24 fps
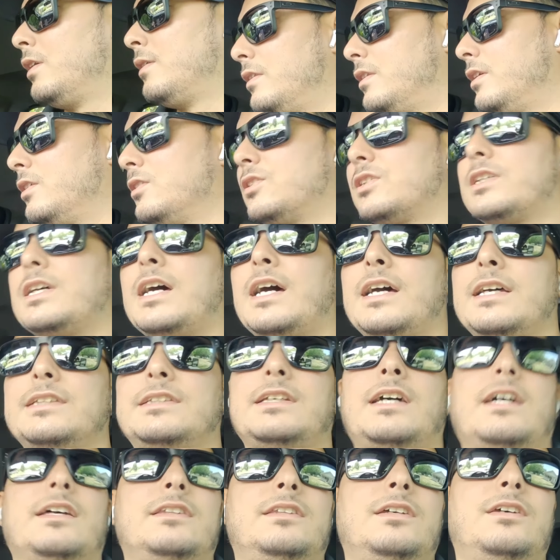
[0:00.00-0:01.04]
There's guys
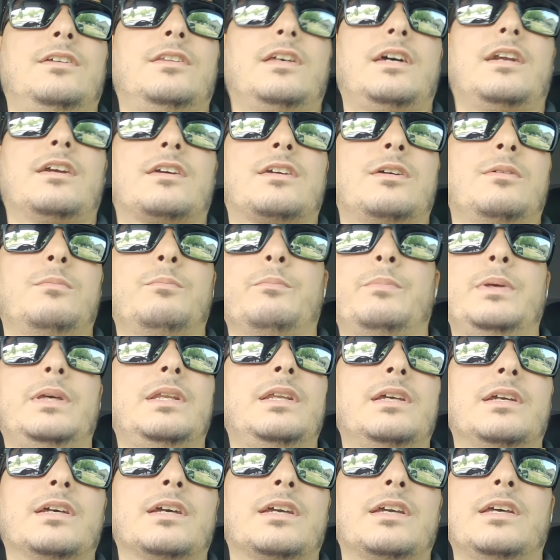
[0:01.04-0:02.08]
out there that are
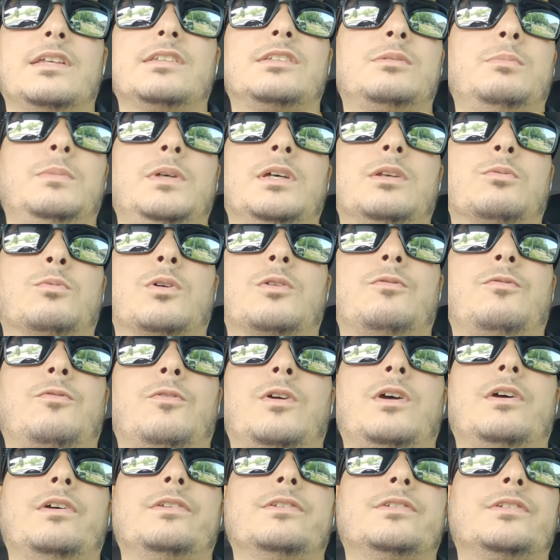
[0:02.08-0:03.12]
competing against me, and we're
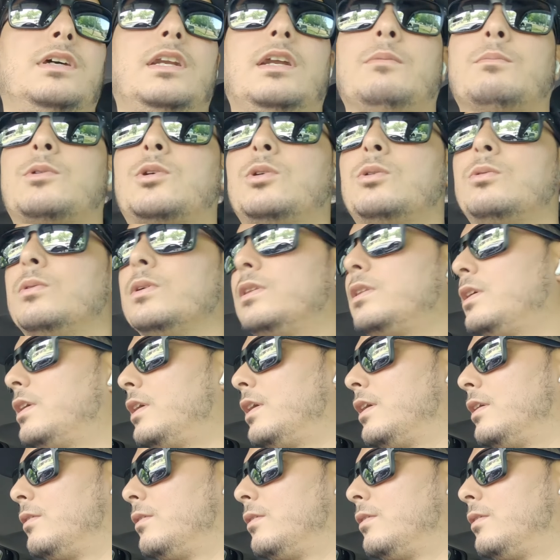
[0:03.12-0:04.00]
friends, and I'm cool with that.